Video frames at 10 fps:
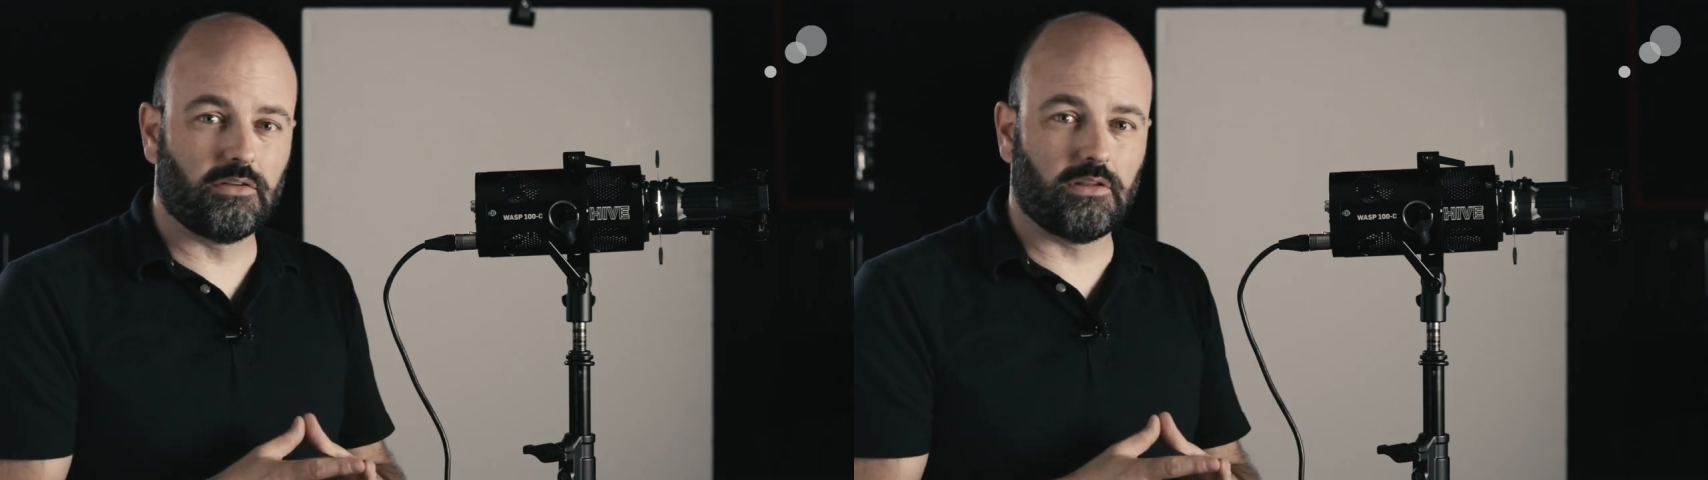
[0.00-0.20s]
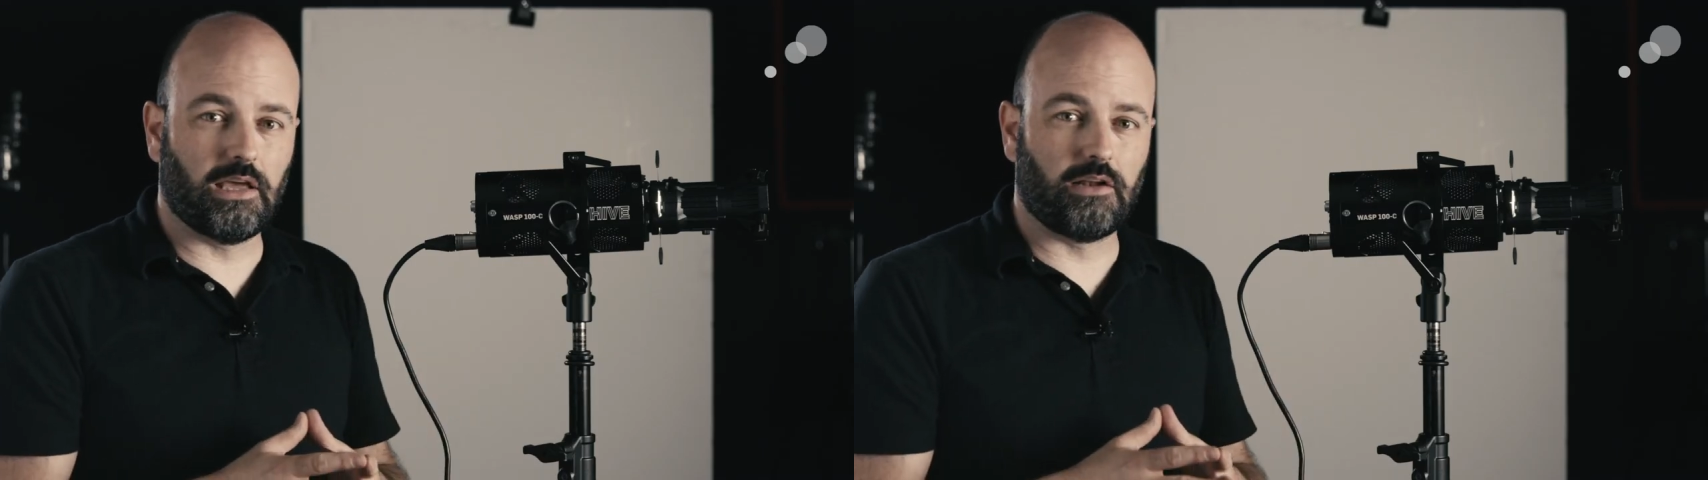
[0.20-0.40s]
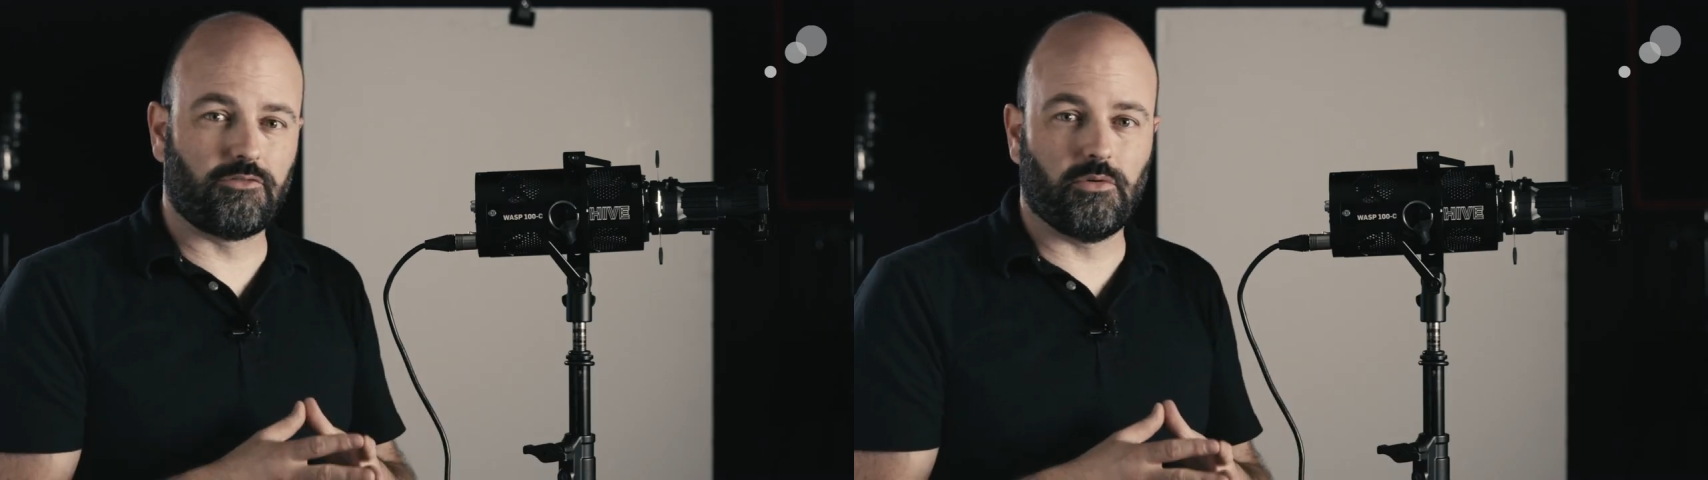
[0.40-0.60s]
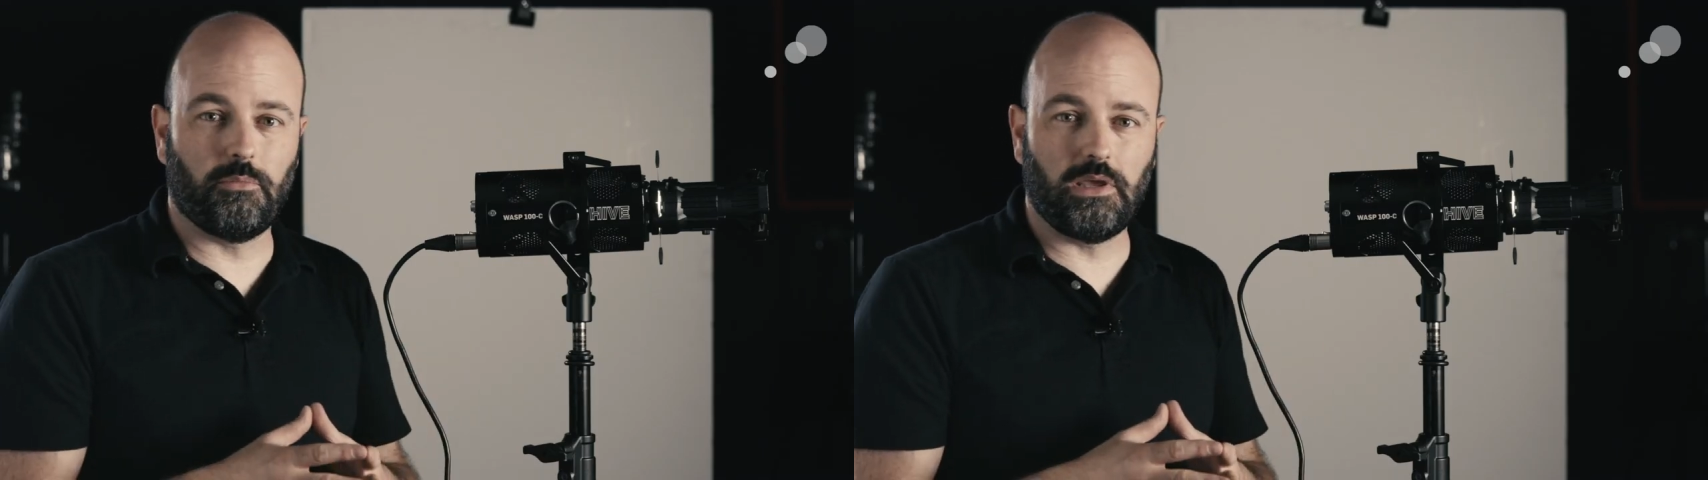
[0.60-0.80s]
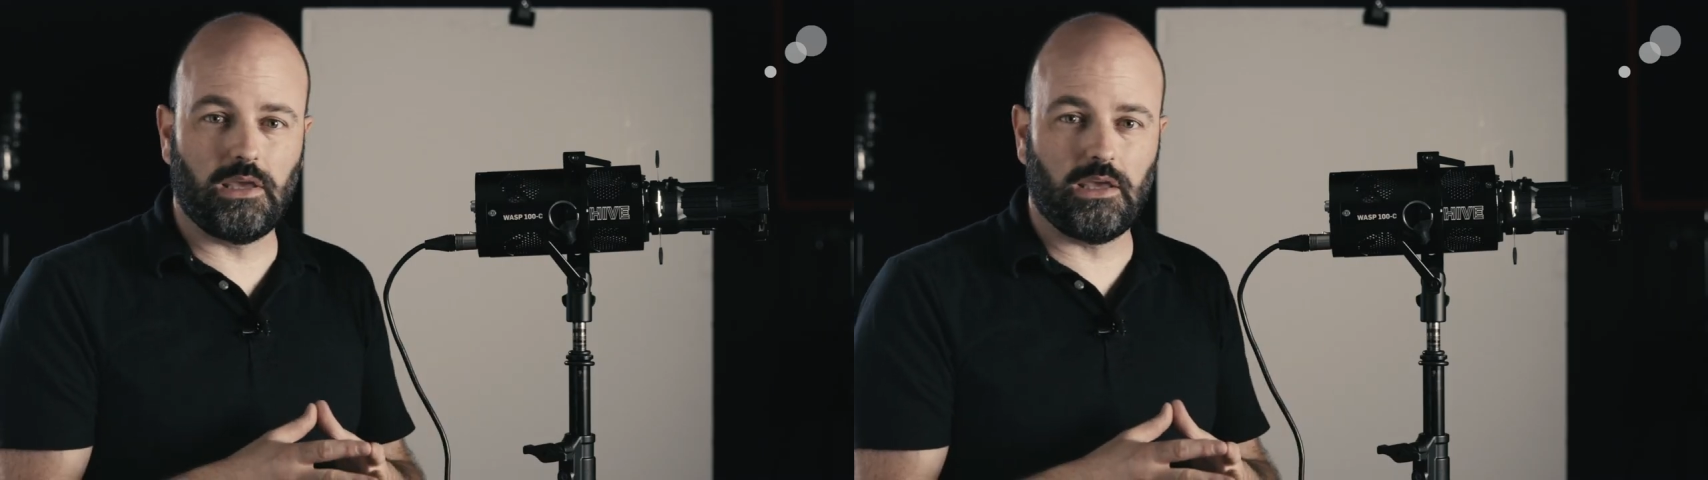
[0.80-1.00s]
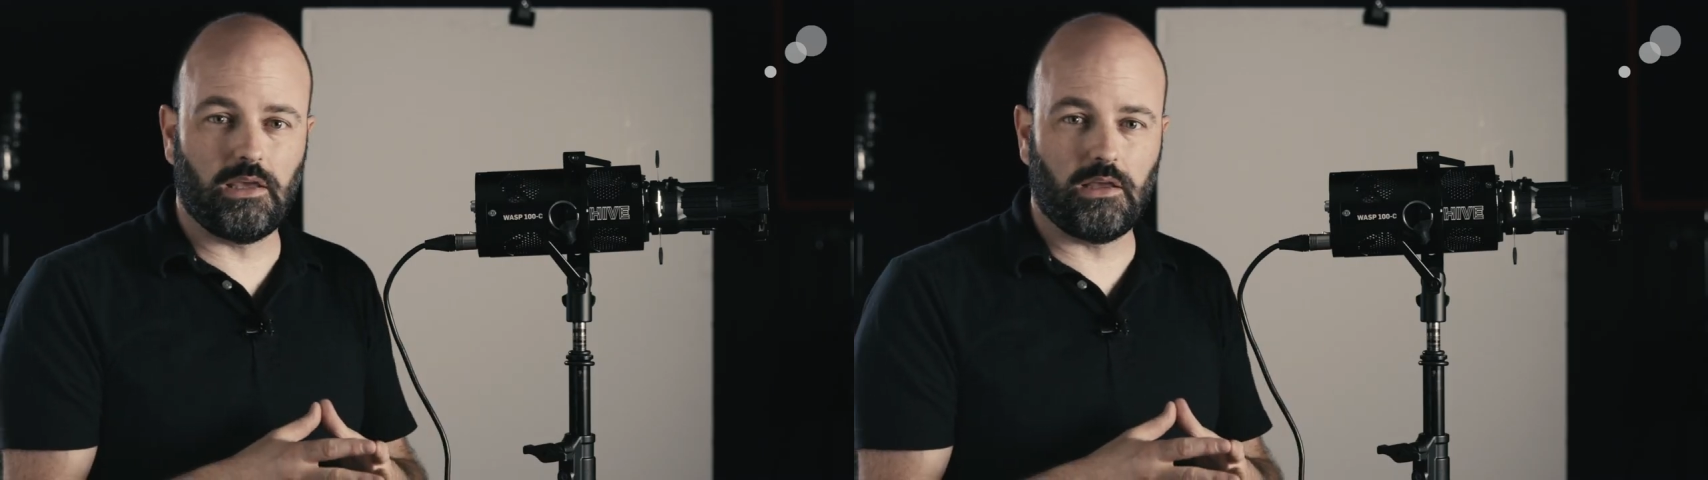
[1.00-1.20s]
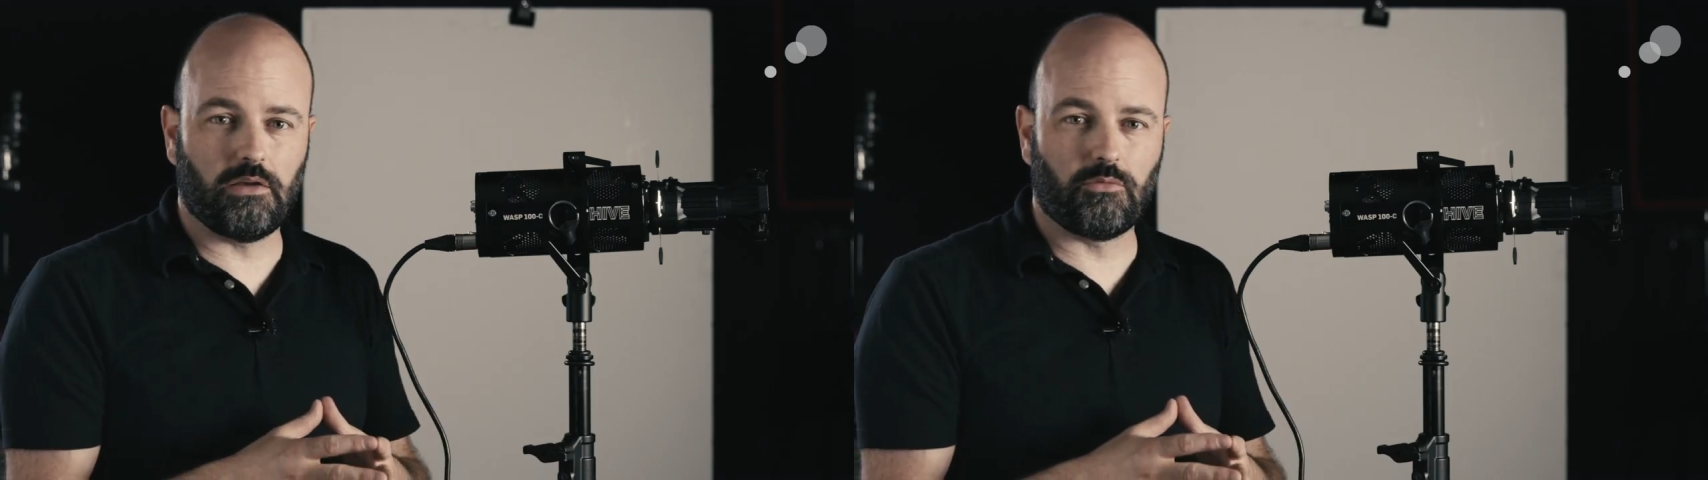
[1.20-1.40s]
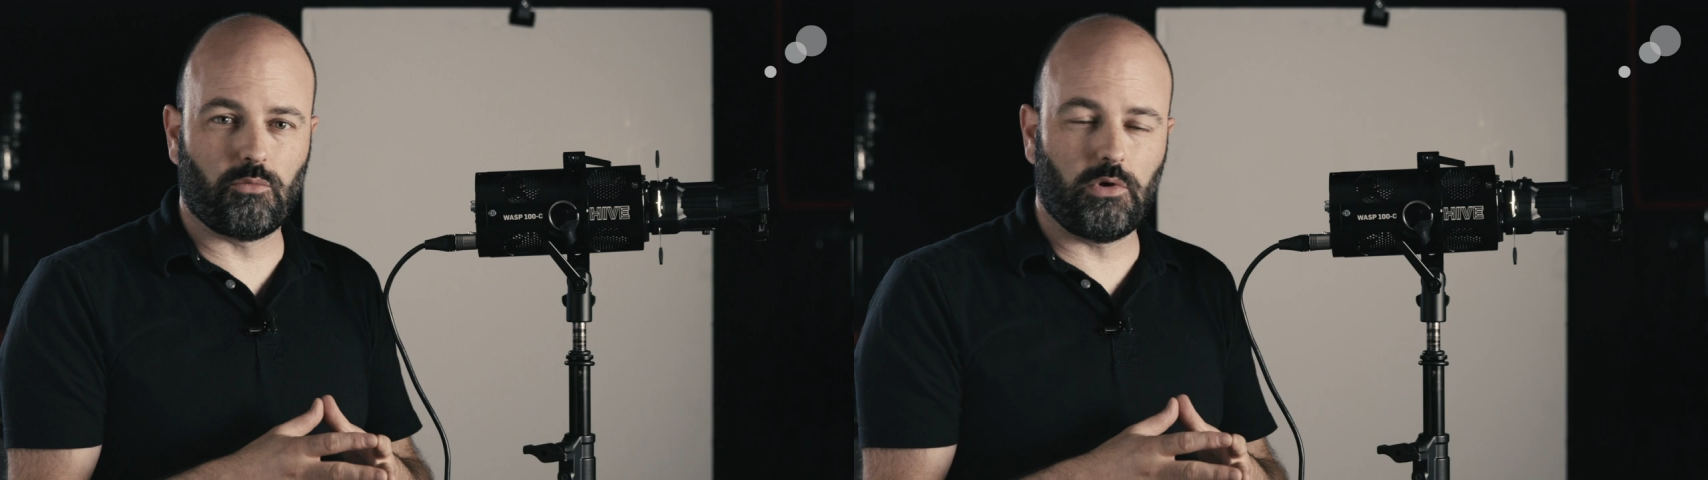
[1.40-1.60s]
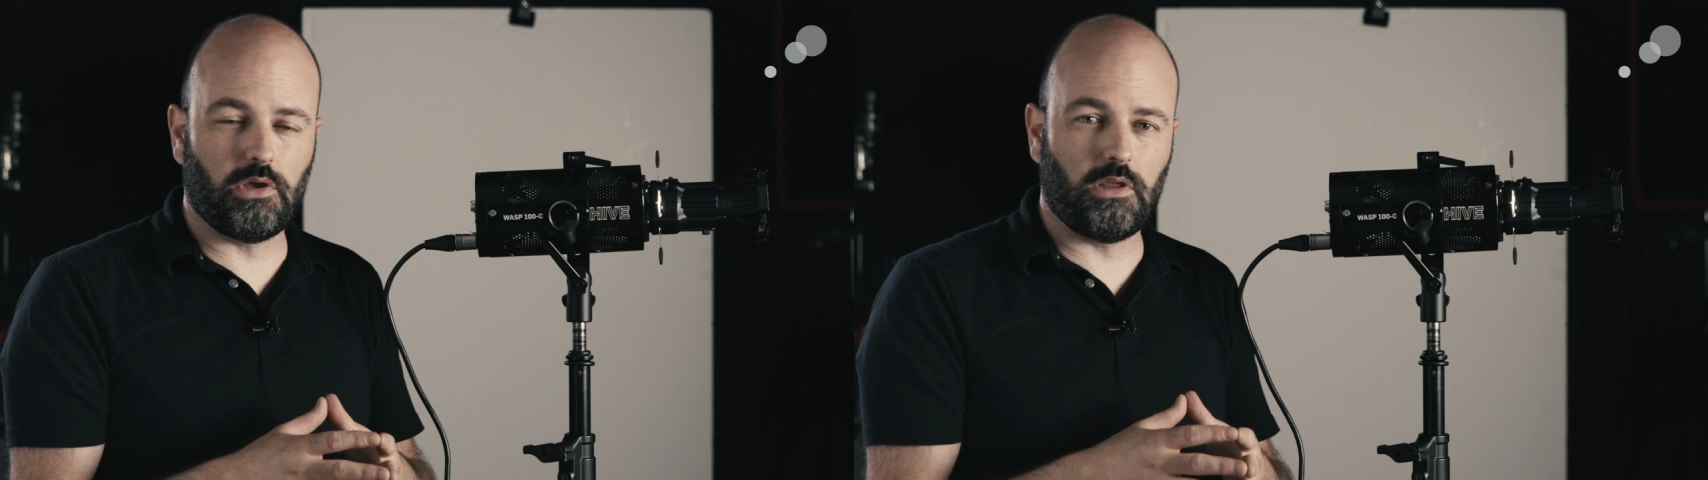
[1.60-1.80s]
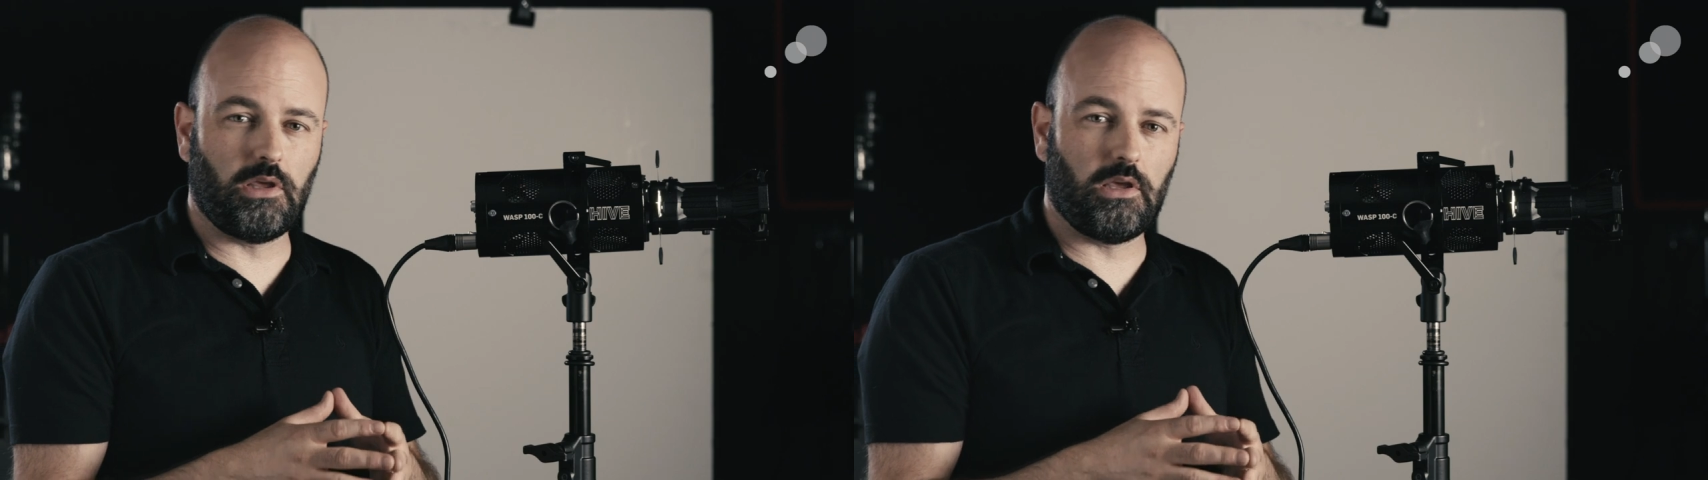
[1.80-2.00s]
that for me
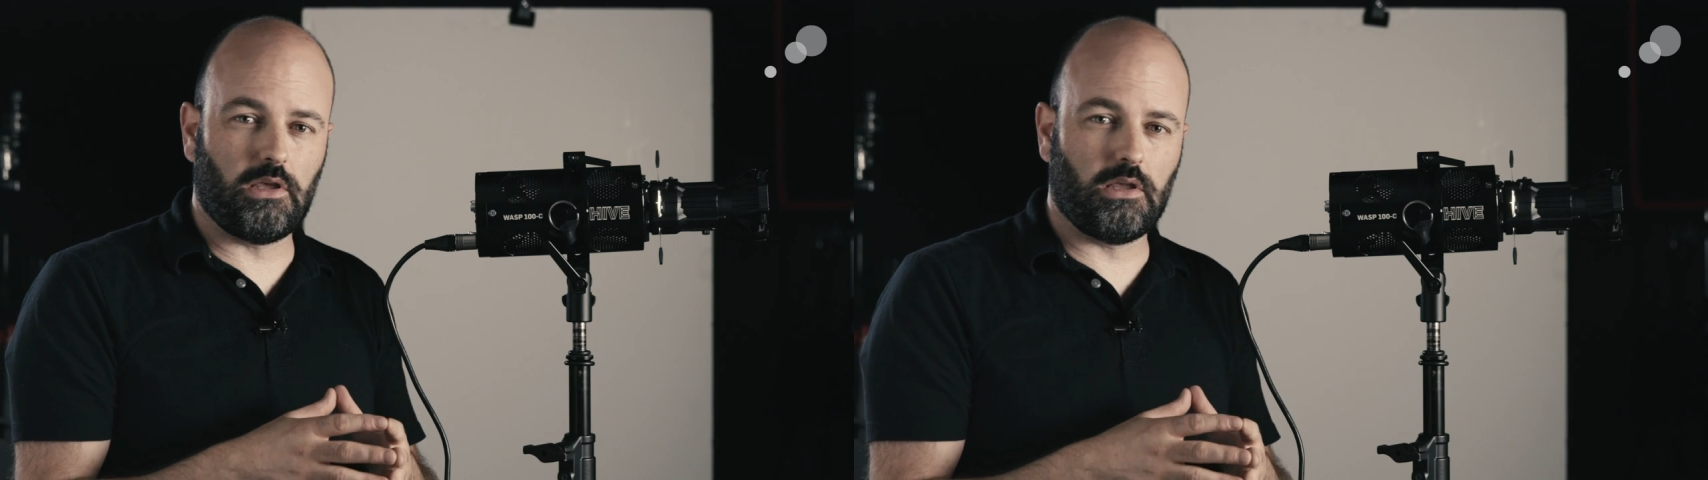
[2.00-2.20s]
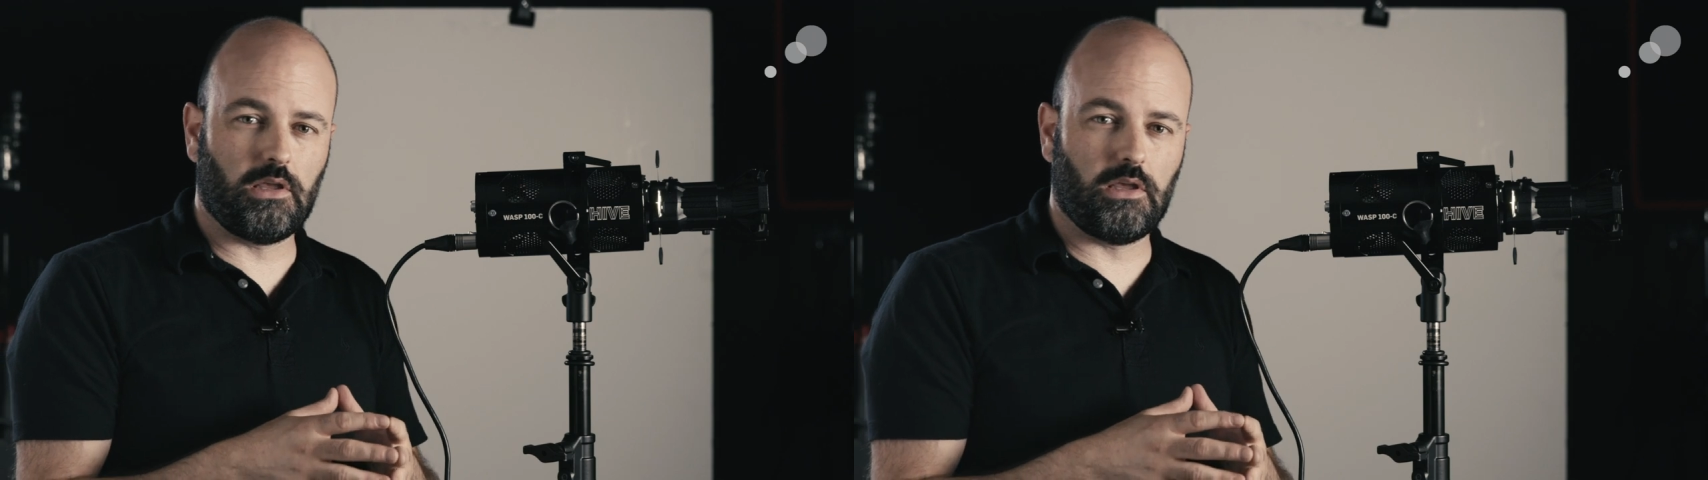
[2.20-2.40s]
really